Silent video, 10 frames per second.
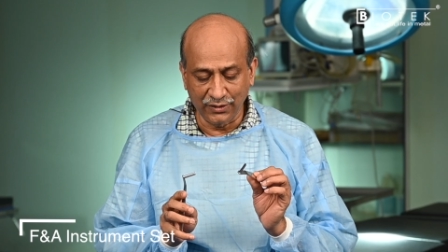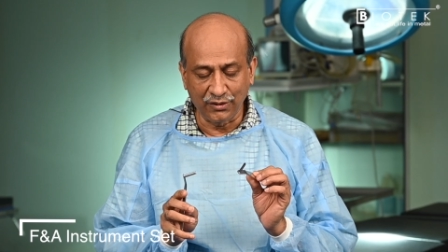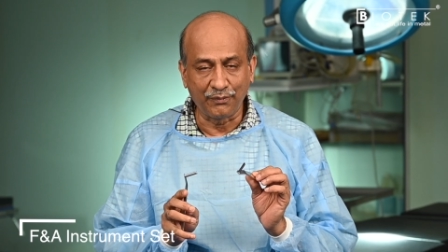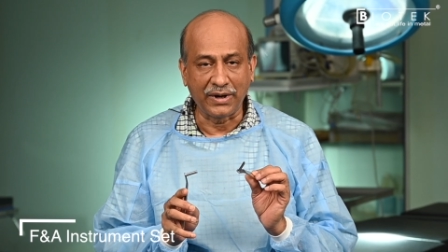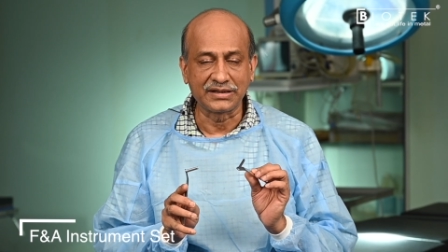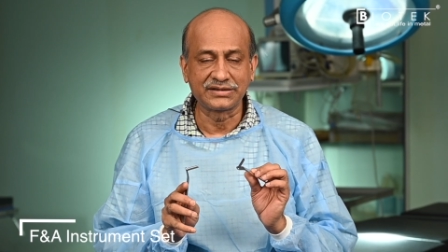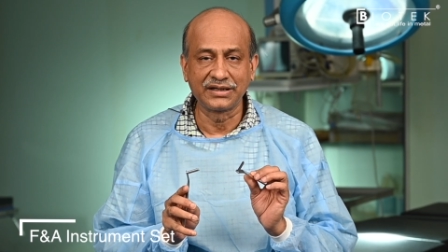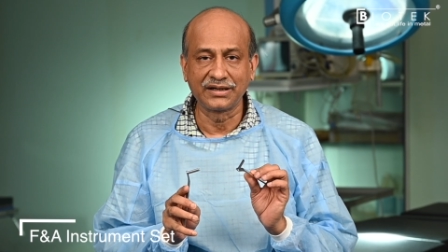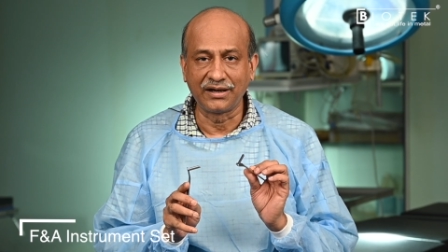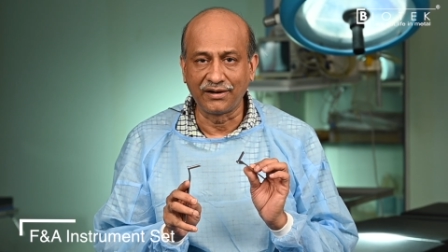you are
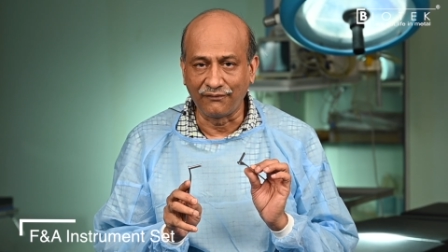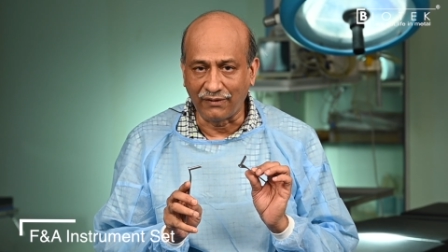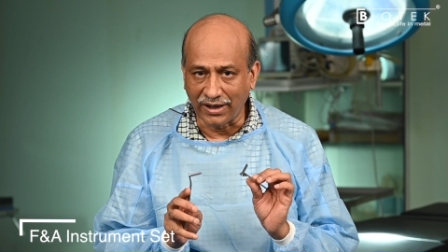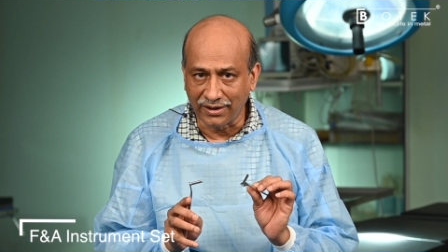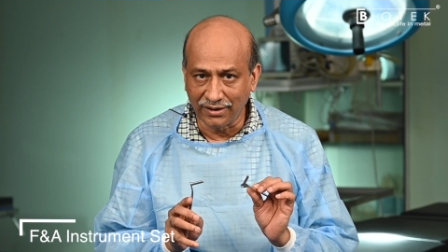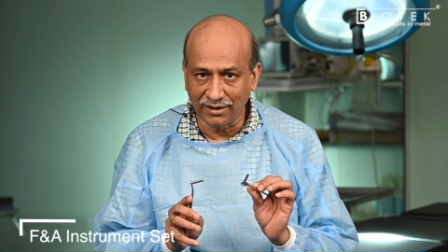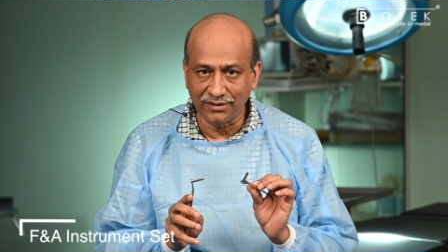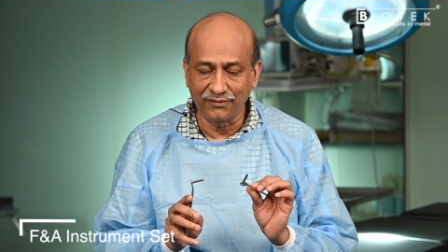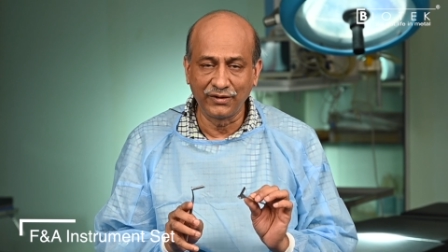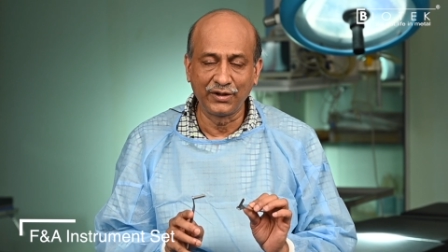passing a wire,
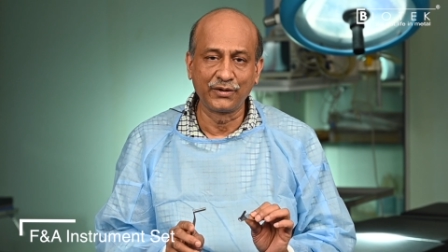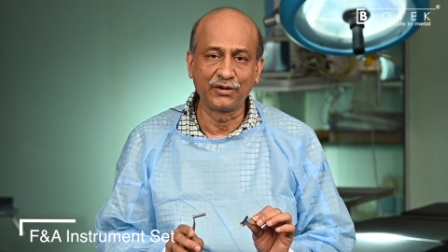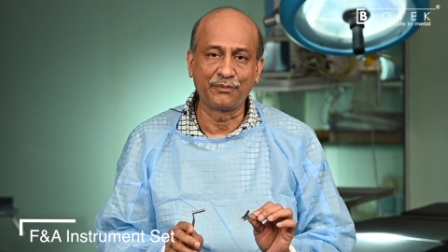whenever you are